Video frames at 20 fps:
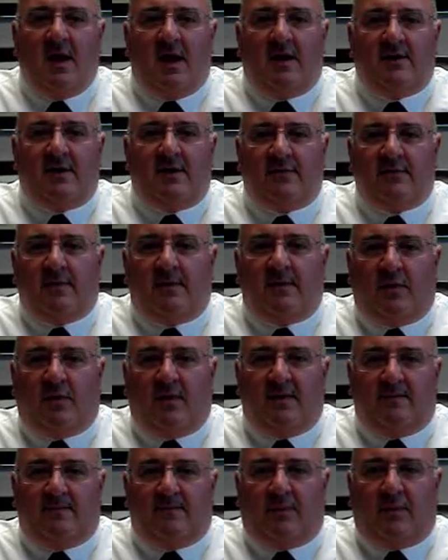Another
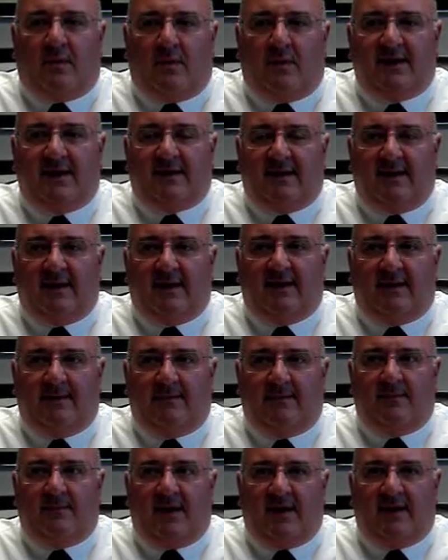important point
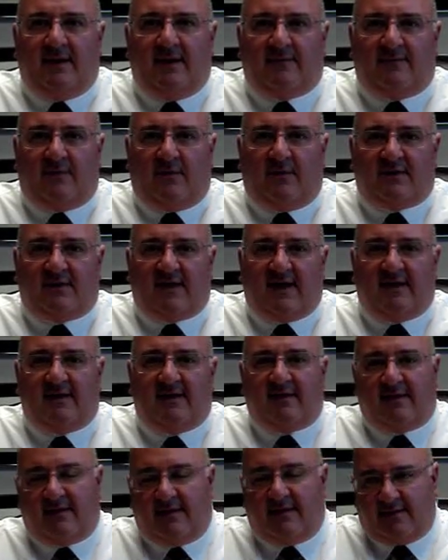in many divorce
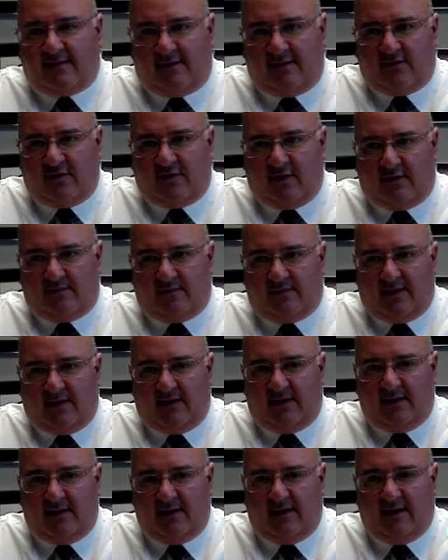cases is the
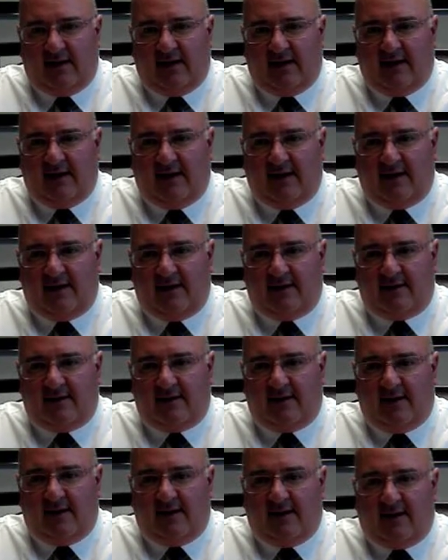children.
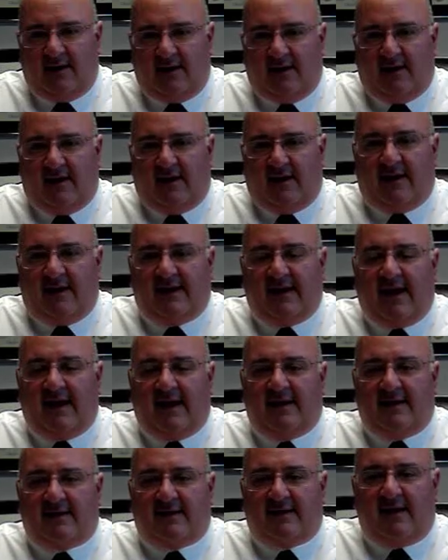And
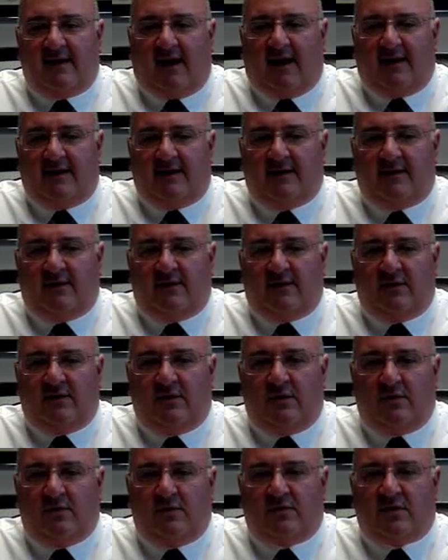again, it's not
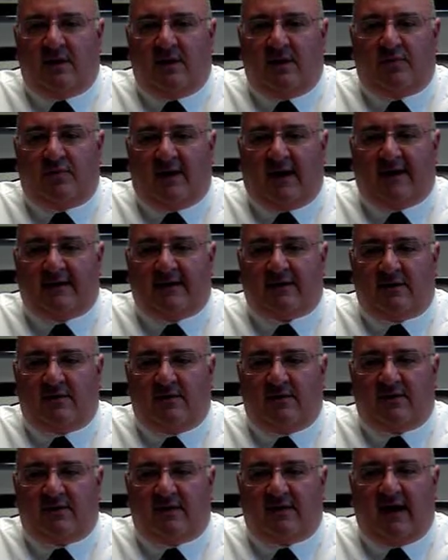usually
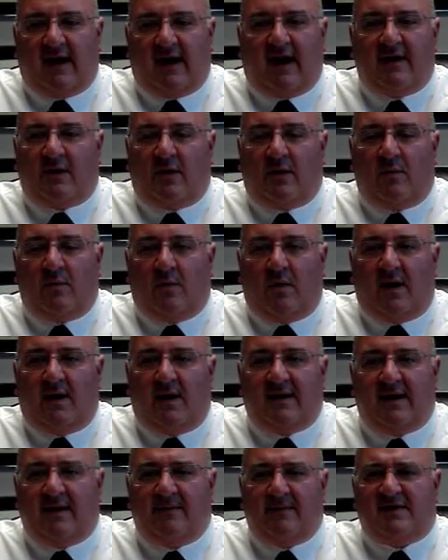practical to say, I don't
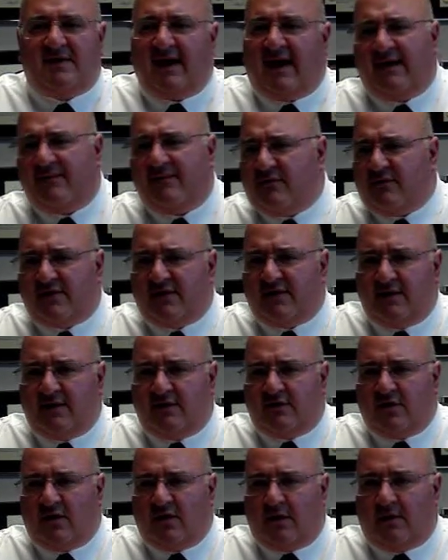want him to ever see
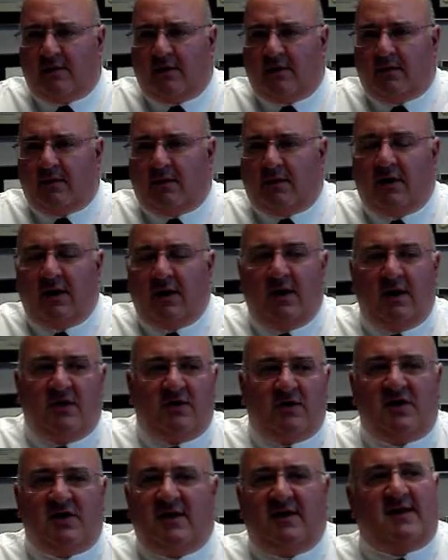the children, or
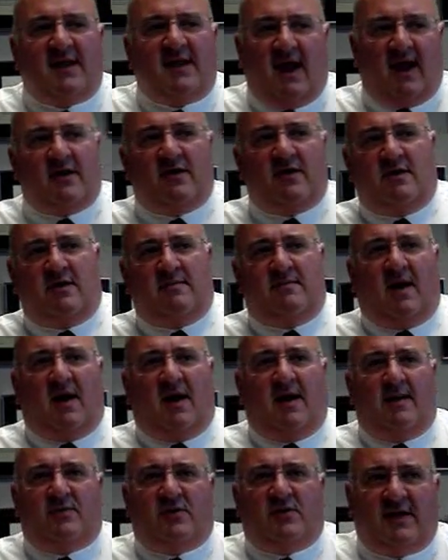she's not a good
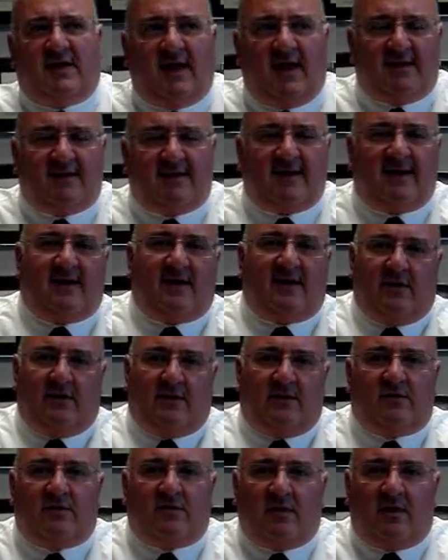mom, she can't take care
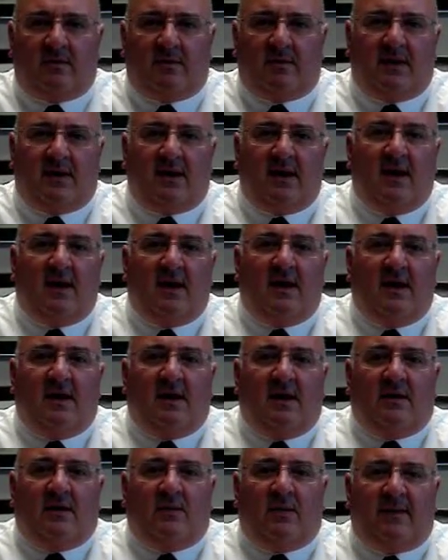of the children.
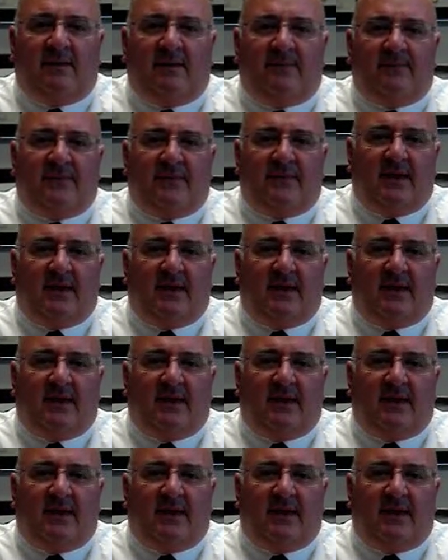Well,